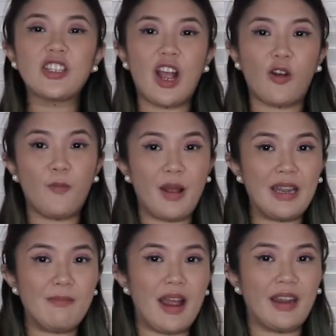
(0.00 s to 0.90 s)
siya akong
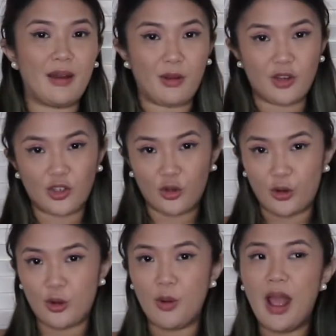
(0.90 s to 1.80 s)
belly band, and I'm gonna show
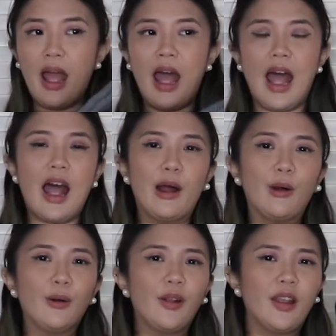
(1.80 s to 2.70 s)
you
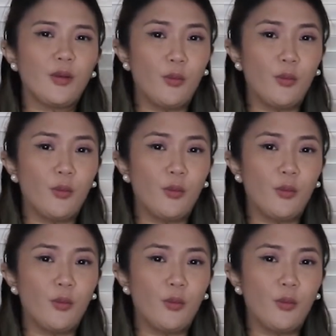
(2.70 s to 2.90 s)
how it